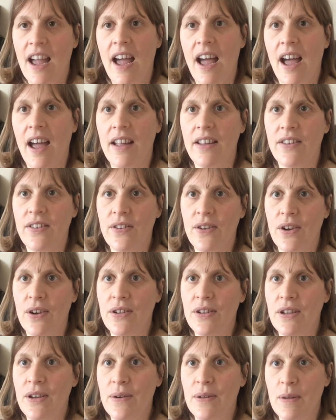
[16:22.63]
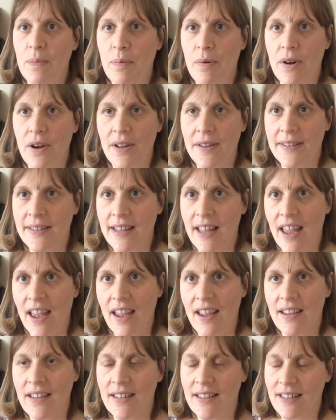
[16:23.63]
and shown you the
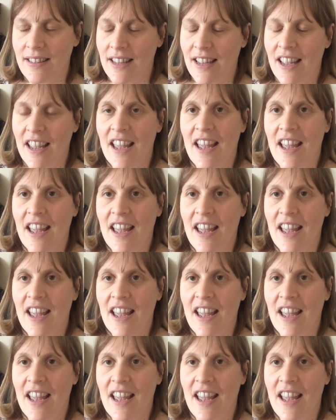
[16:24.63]
process